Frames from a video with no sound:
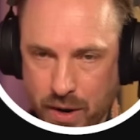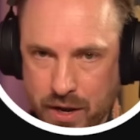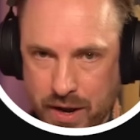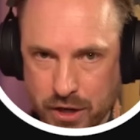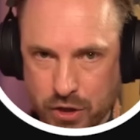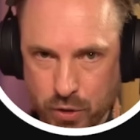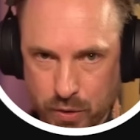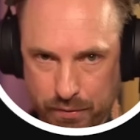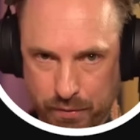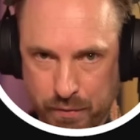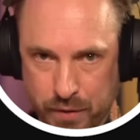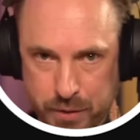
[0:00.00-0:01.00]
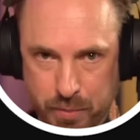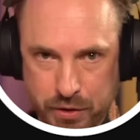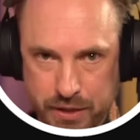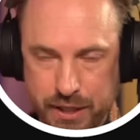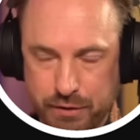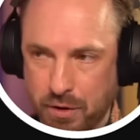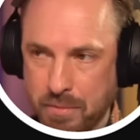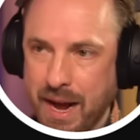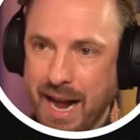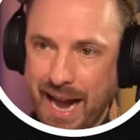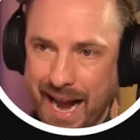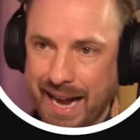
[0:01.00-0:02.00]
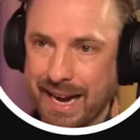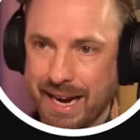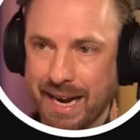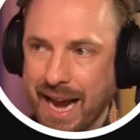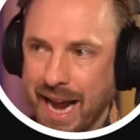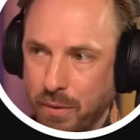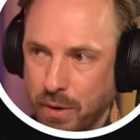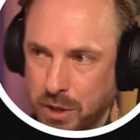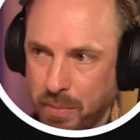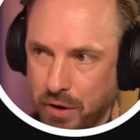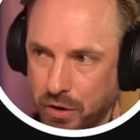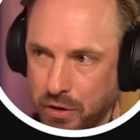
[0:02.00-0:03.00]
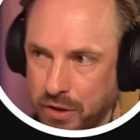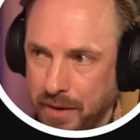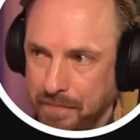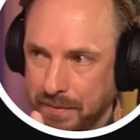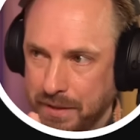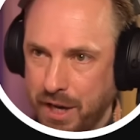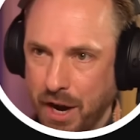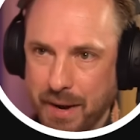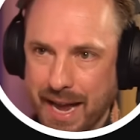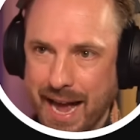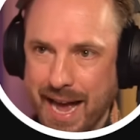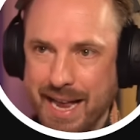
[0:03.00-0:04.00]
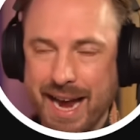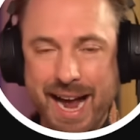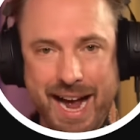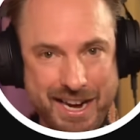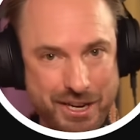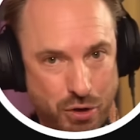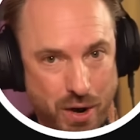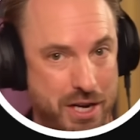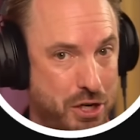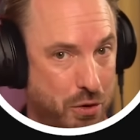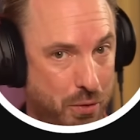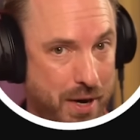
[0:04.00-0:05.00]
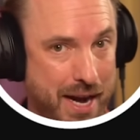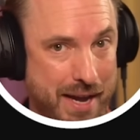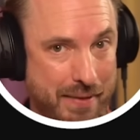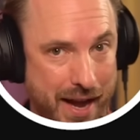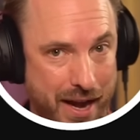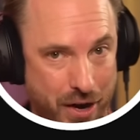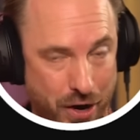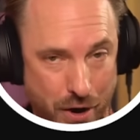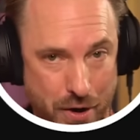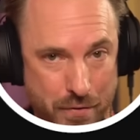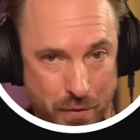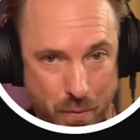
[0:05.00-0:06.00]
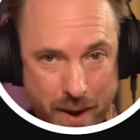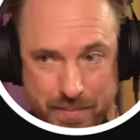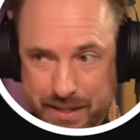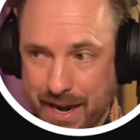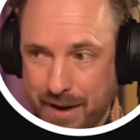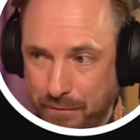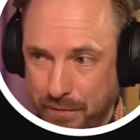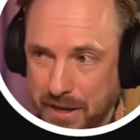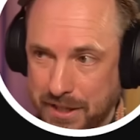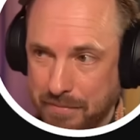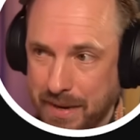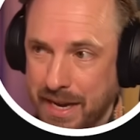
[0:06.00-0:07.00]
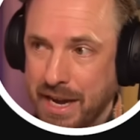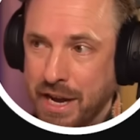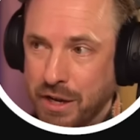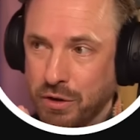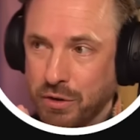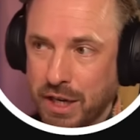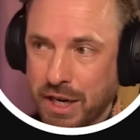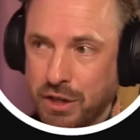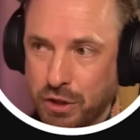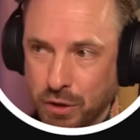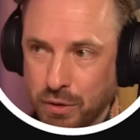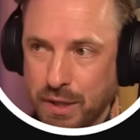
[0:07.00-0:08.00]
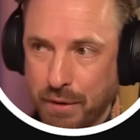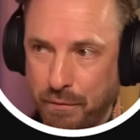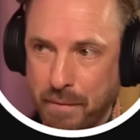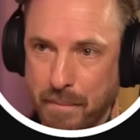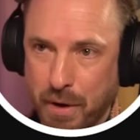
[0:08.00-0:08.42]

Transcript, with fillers: where you get two different responses from AI language models, it's going ahead and trying to create that clone of a website in front of me using two different